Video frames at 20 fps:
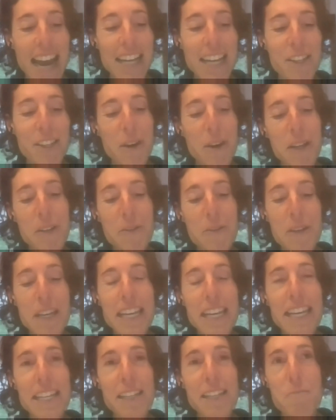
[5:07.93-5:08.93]
try to
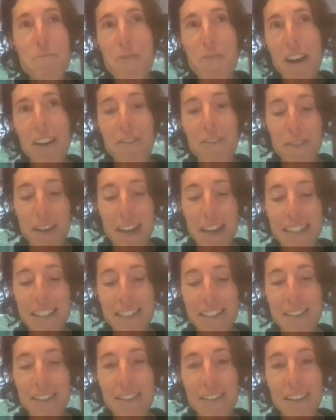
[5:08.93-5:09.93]
eat
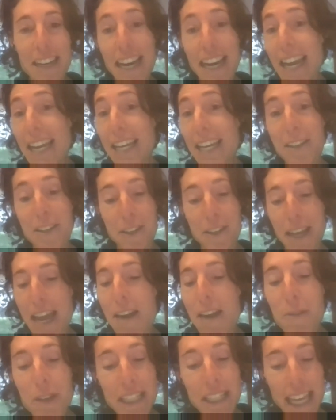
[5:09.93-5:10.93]
breakfast like
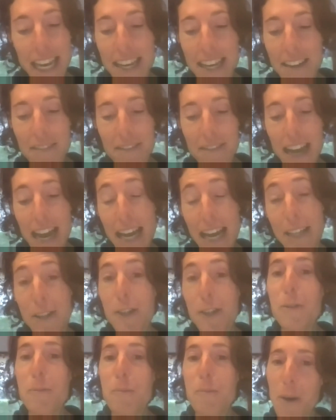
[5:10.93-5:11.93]
every day and
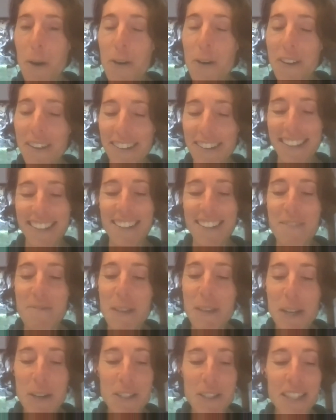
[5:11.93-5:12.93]
not more
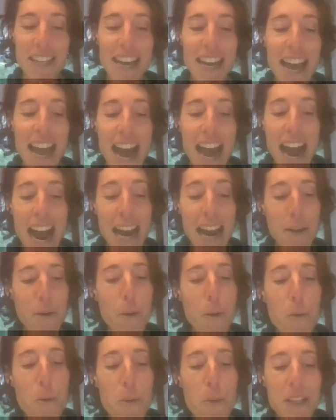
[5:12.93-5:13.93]
because I
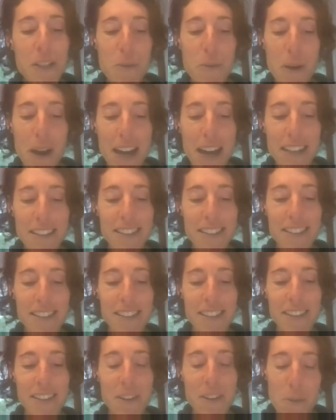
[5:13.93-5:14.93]
always want
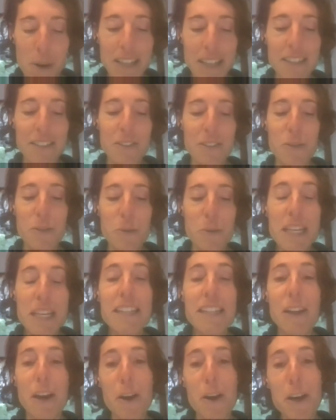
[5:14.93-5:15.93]
to
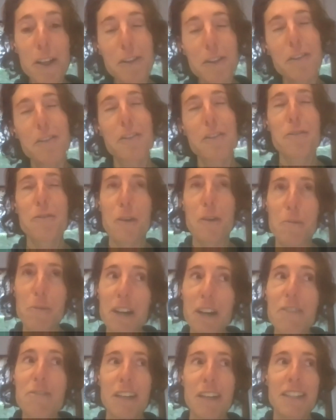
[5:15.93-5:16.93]
eat a lot for
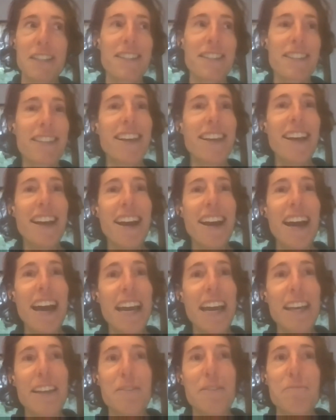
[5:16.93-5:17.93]
breakfast.
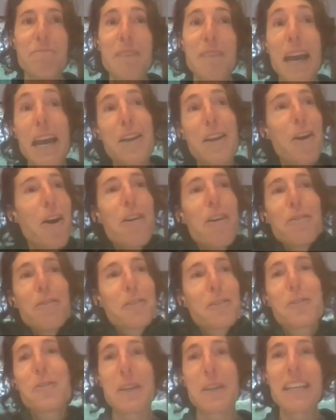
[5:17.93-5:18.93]
I
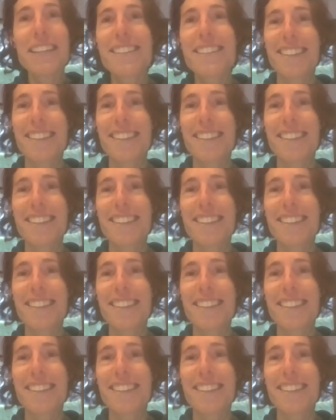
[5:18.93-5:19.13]
love to eat.